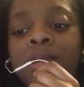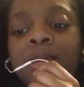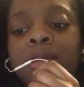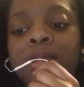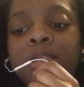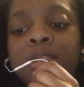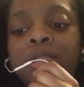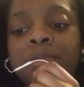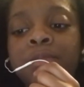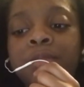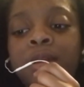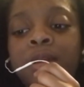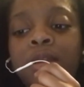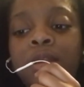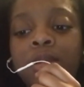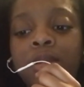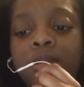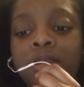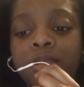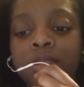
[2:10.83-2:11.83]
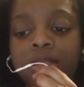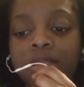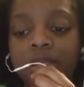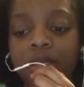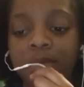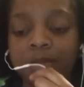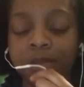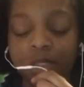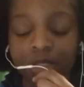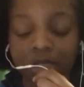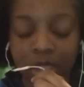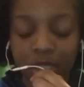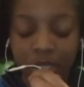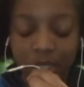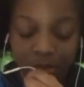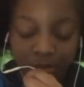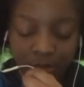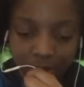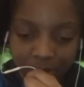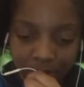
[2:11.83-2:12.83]
is better sometimes.
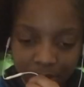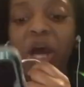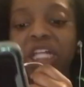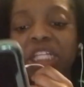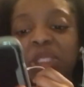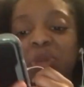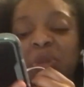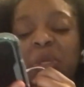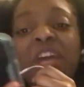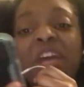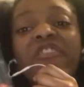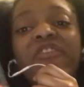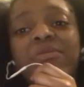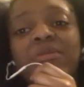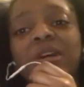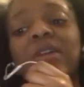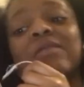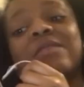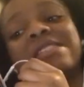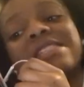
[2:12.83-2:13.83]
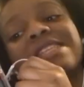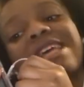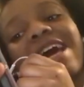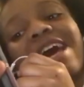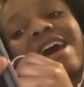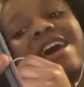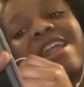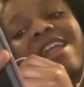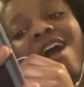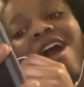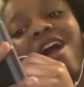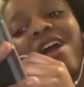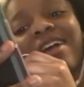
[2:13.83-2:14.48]
Once we've both said our